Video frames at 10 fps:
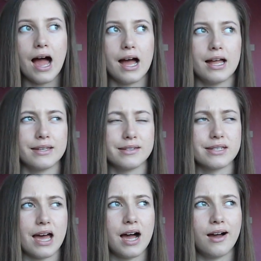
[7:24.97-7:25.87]

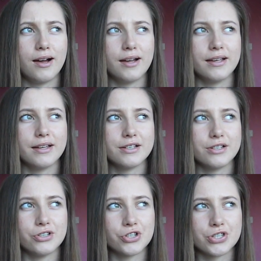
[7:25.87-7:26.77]
and I
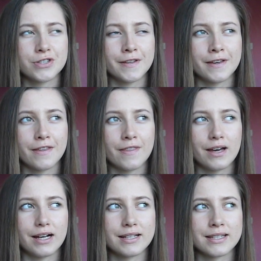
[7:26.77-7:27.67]
just think
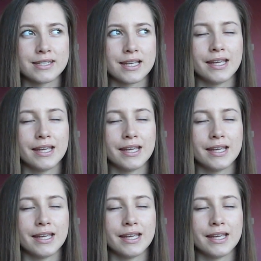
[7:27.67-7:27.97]
that